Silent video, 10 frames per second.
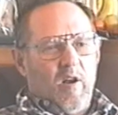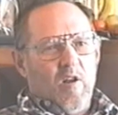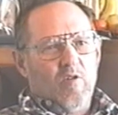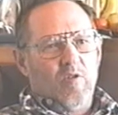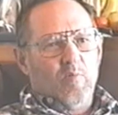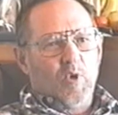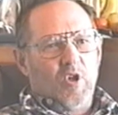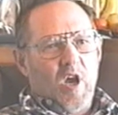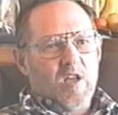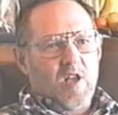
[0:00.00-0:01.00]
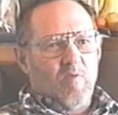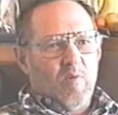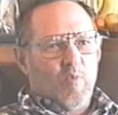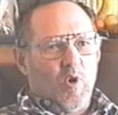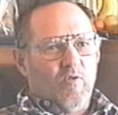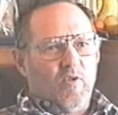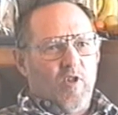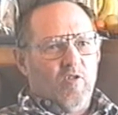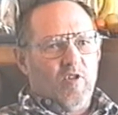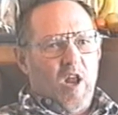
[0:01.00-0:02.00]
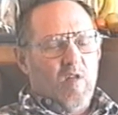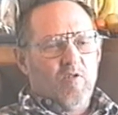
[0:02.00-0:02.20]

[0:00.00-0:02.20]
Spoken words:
and he used to put guys on report for this and that.